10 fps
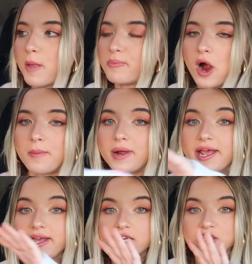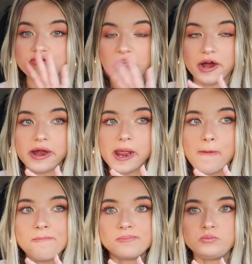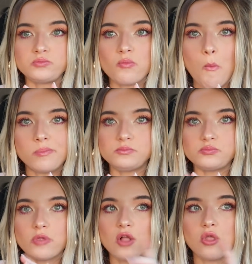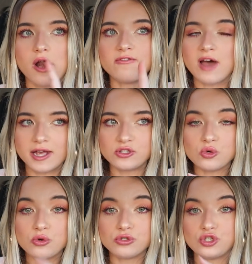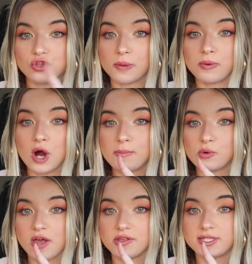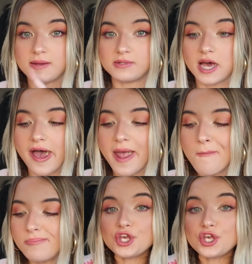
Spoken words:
prom night is very, a lot of high schools do their prom around the same time.